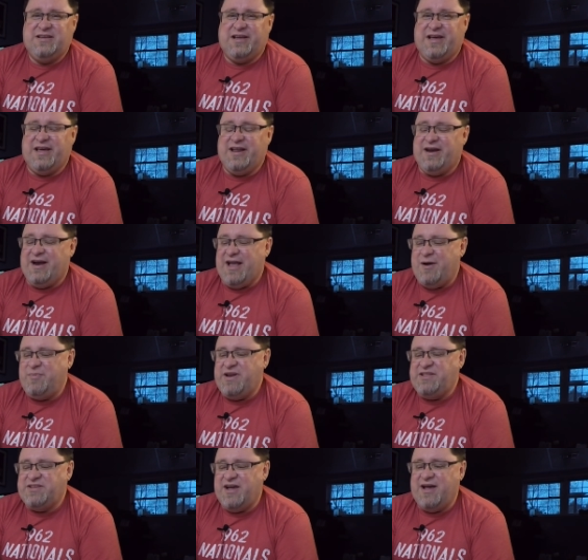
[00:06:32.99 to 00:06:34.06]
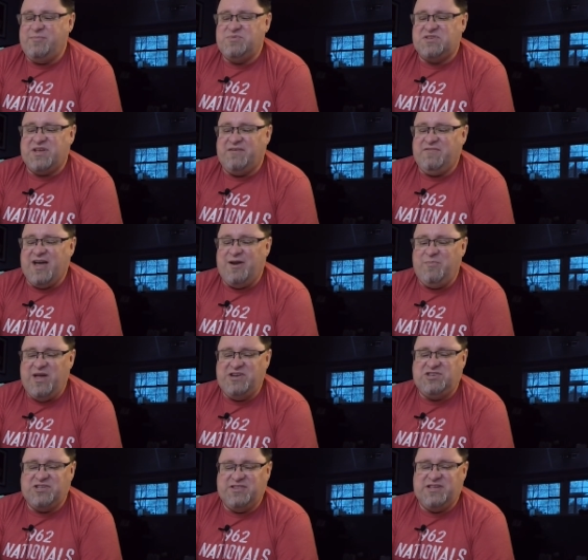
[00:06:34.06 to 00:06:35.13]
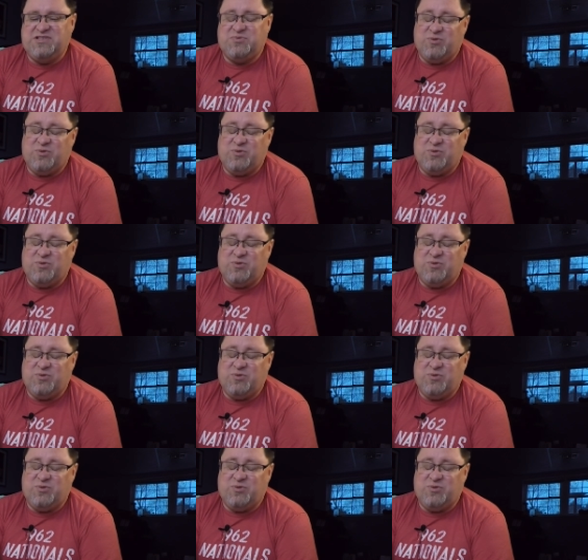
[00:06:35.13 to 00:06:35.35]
I don't know how many times I've got to mention this.